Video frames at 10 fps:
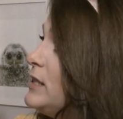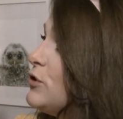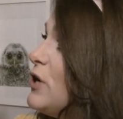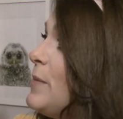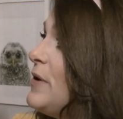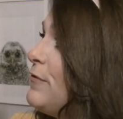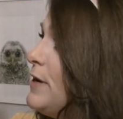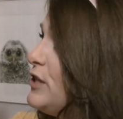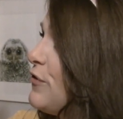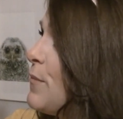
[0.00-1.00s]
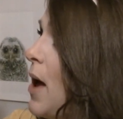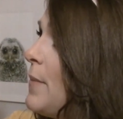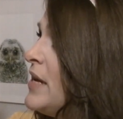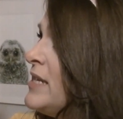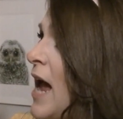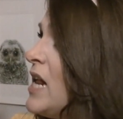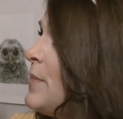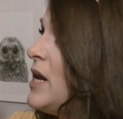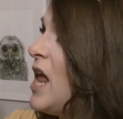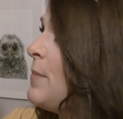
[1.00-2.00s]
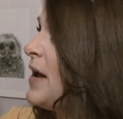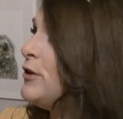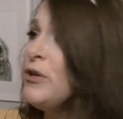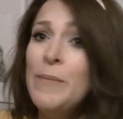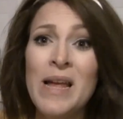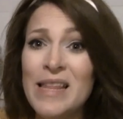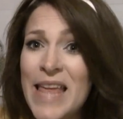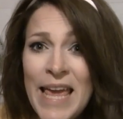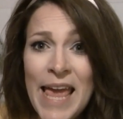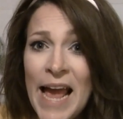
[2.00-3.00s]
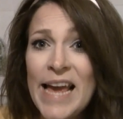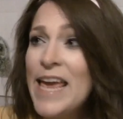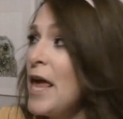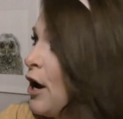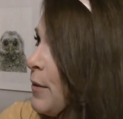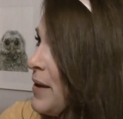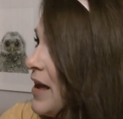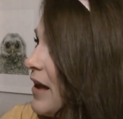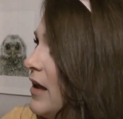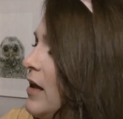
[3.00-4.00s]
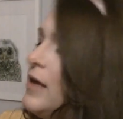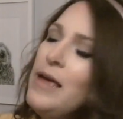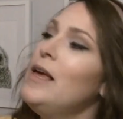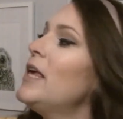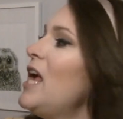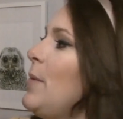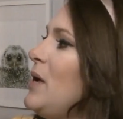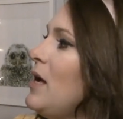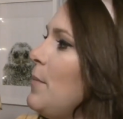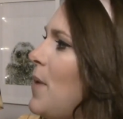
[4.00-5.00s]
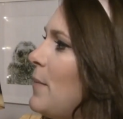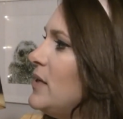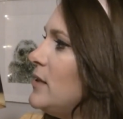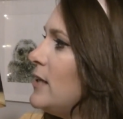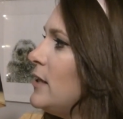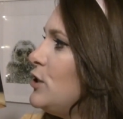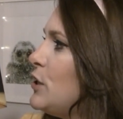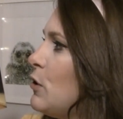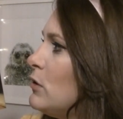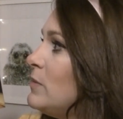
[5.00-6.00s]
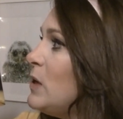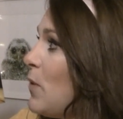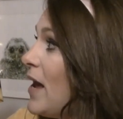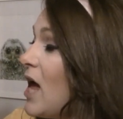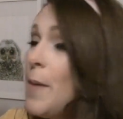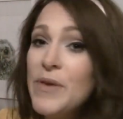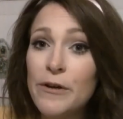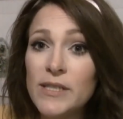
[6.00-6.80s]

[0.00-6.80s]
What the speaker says: scream and reach for Mama and Daddy, but in my dream, they can't hear me. Kimmy, Mama says as she holds me, wake up, you're